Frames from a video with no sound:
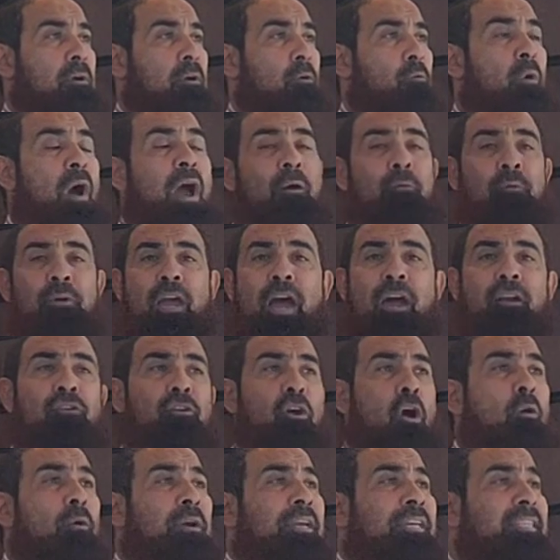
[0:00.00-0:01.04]
Why we are
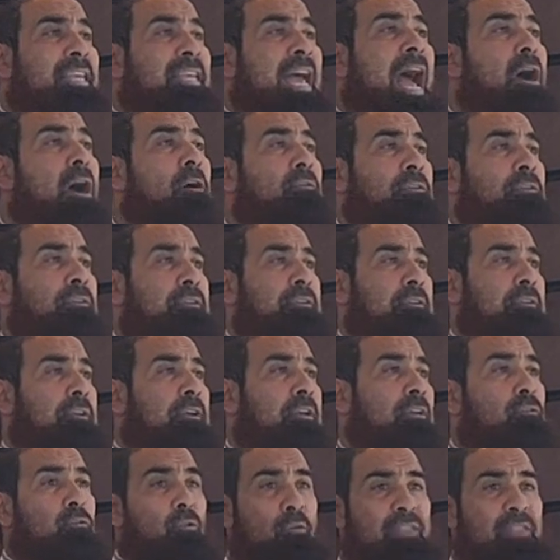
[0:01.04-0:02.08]
going down
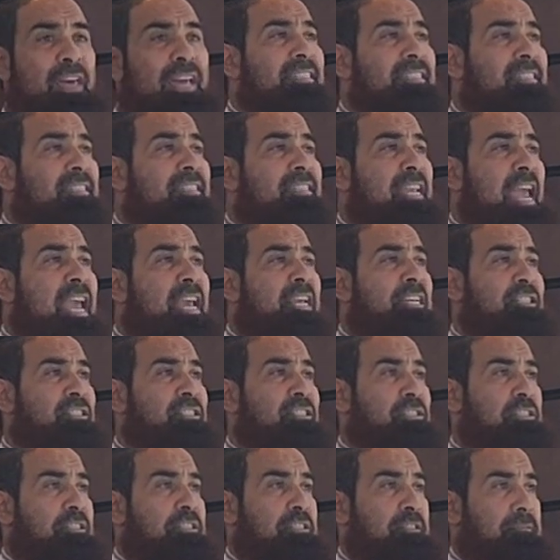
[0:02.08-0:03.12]
to that
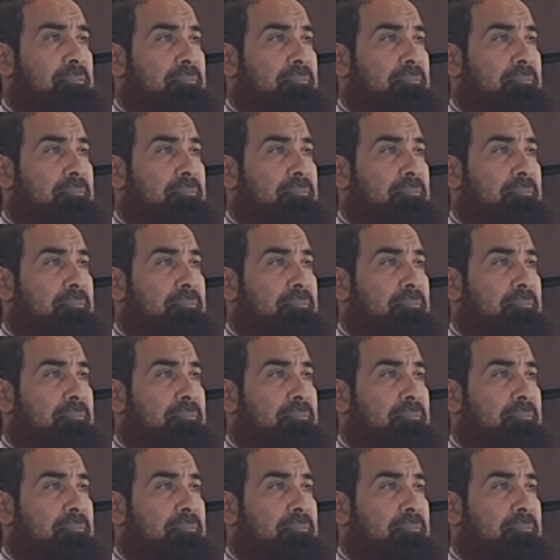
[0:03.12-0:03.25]
stage?